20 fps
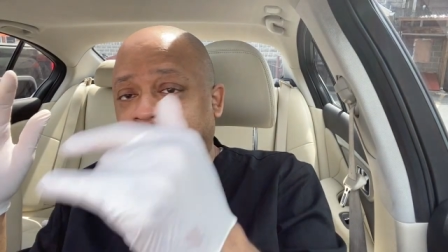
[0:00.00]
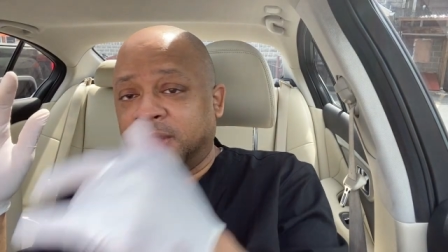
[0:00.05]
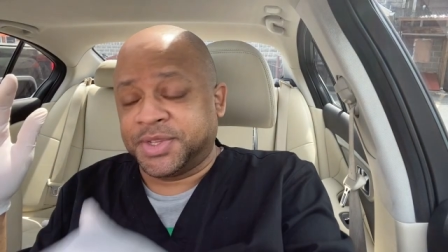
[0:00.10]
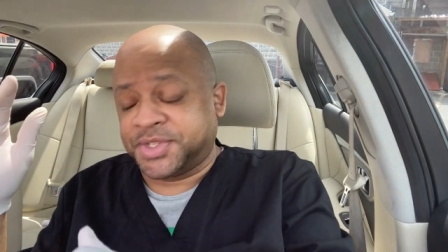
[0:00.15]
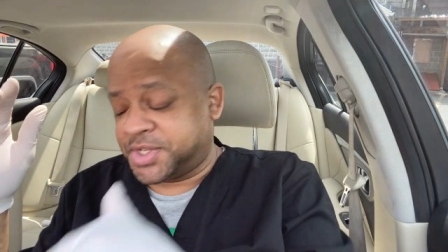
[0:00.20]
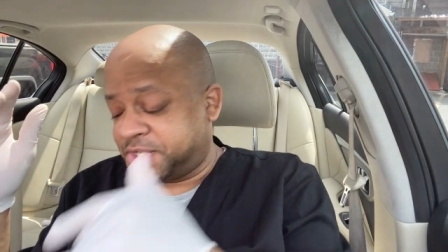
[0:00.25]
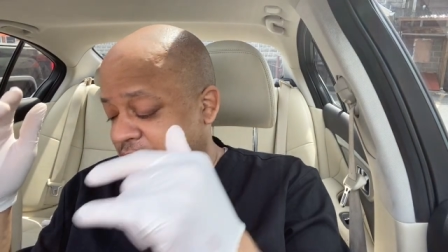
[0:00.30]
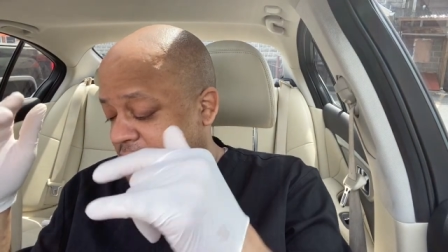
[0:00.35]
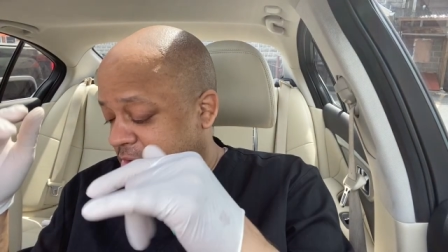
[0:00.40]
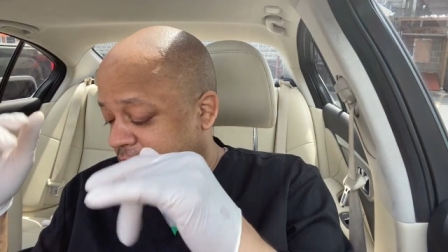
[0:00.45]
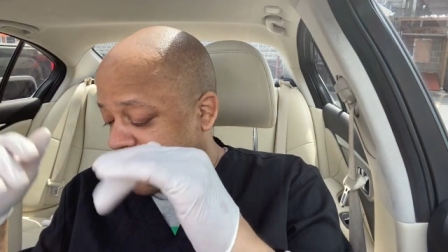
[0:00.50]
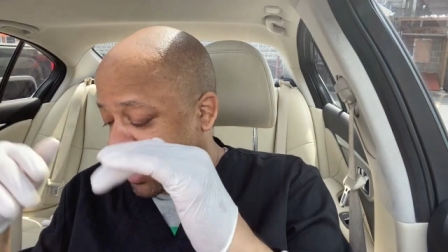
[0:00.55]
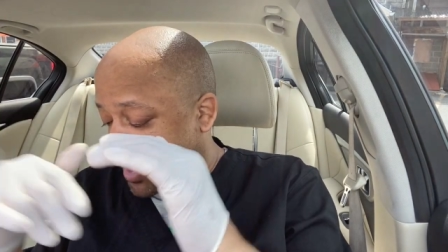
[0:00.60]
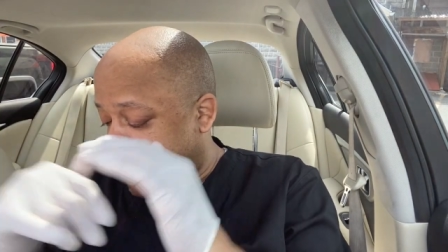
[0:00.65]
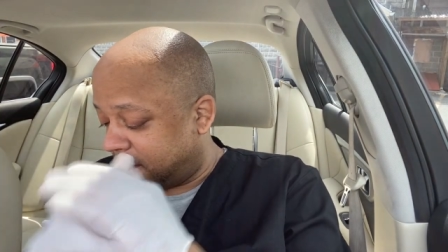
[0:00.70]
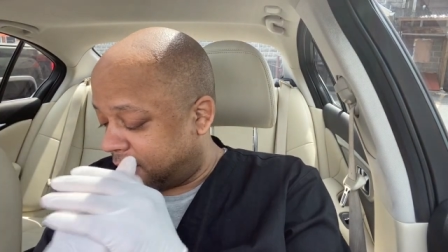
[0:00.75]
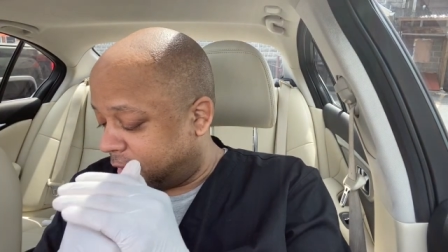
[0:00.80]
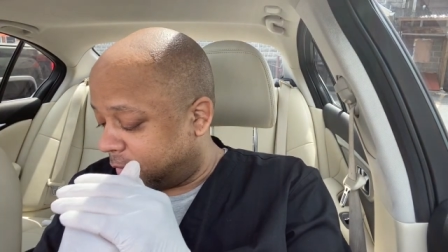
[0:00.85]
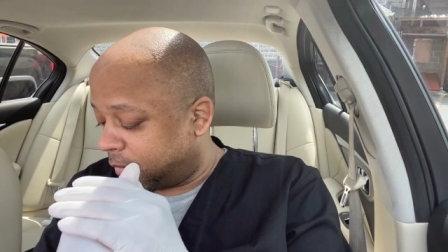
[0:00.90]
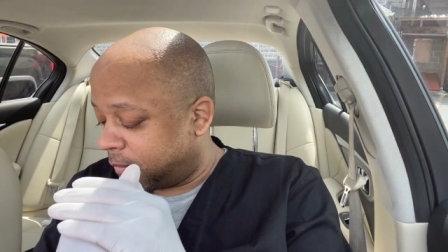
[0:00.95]
This is it right
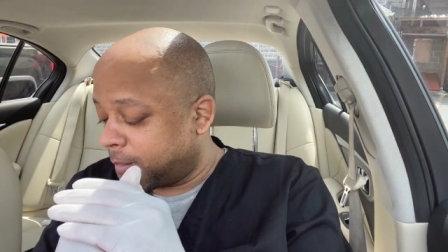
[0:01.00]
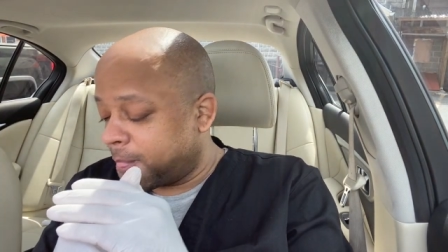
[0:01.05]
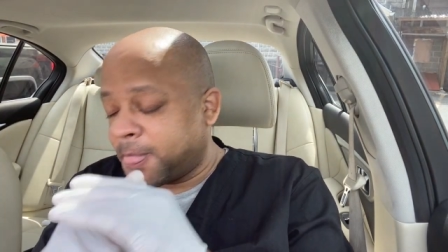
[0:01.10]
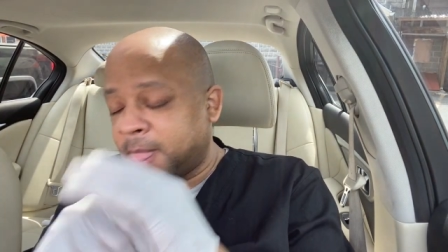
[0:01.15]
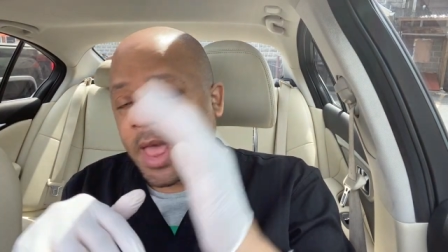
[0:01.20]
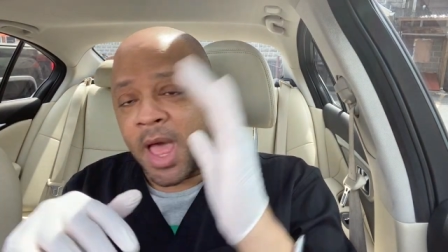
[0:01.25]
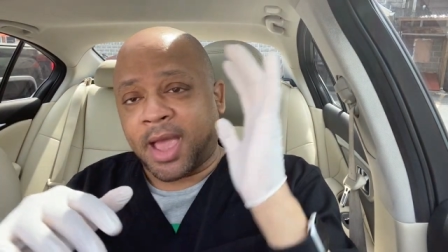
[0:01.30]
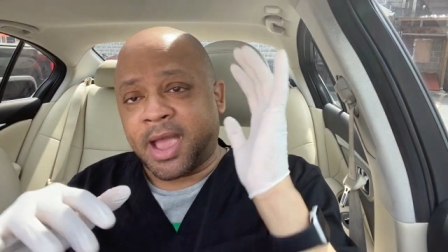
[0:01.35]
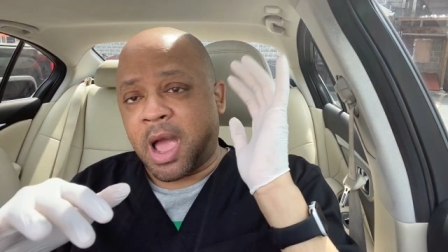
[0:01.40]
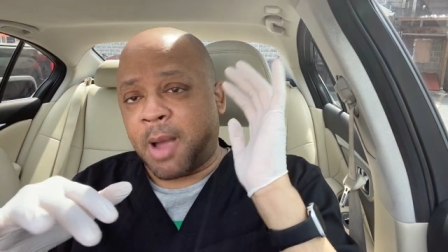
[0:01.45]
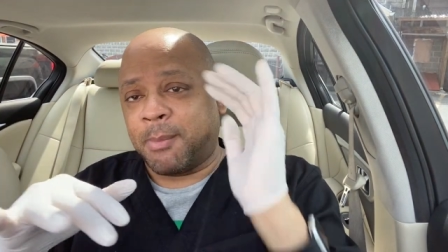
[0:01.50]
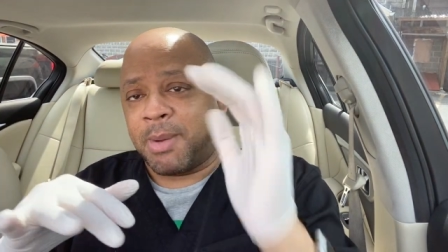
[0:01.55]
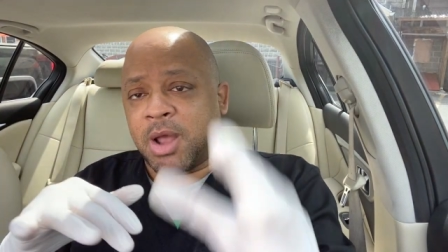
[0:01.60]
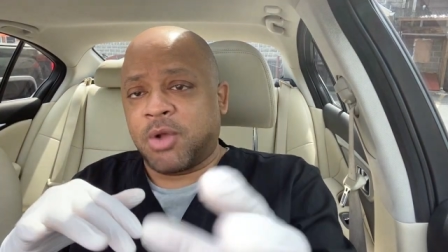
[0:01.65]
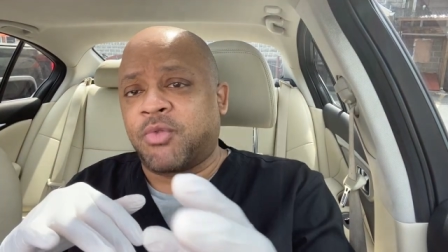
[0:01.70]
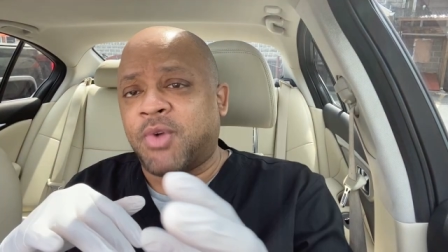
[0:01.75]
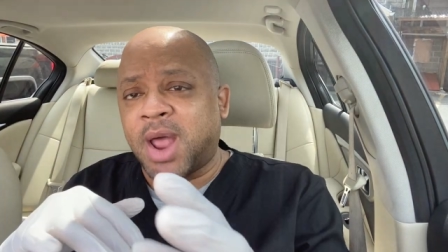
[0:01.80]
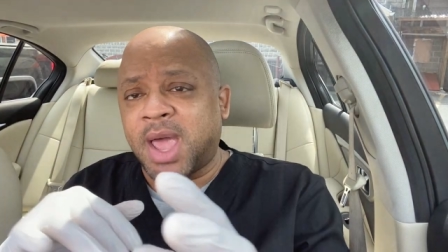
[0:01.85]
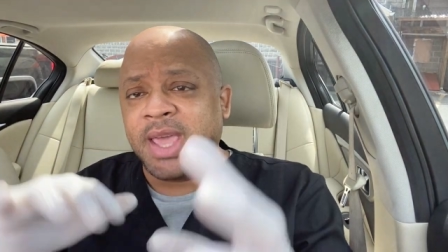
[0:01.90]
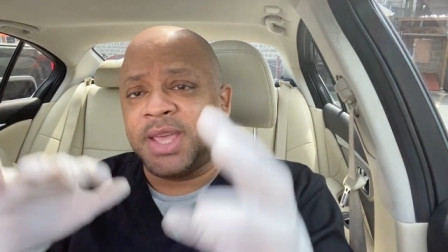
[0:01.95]
now. I got my
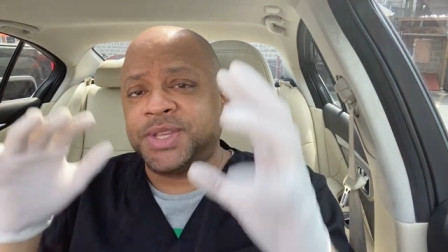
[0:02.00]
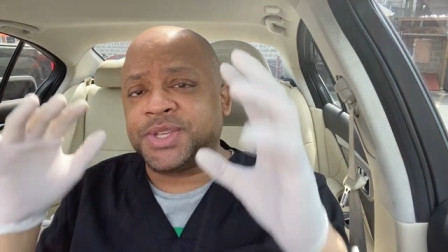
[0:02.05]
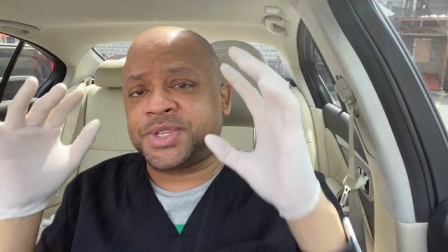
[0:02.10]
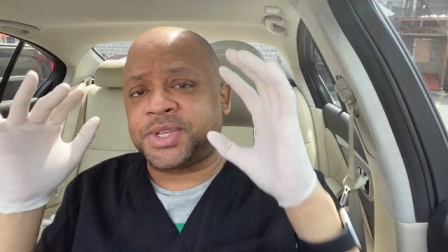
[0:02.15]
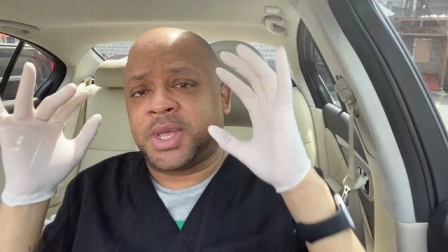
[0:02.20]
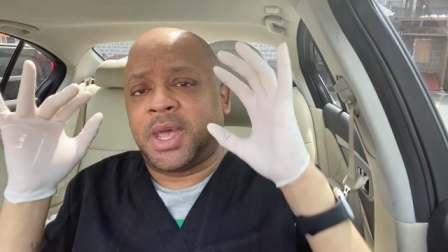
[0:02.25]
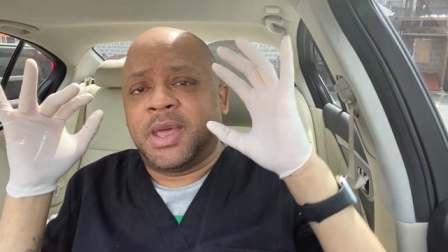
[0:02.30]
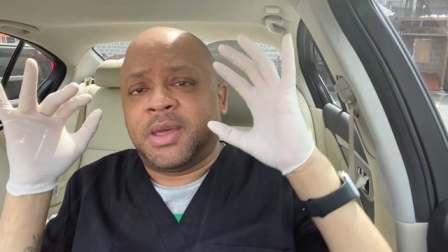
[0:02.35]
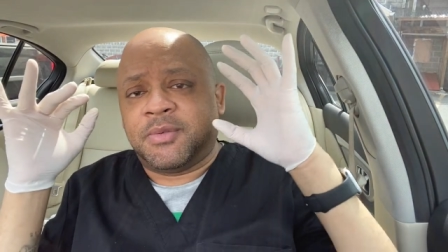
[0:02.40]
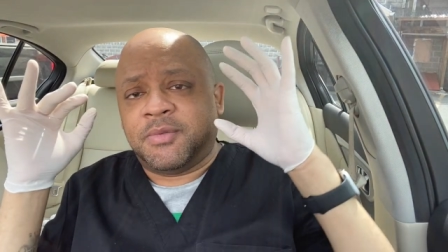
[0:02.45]
rice,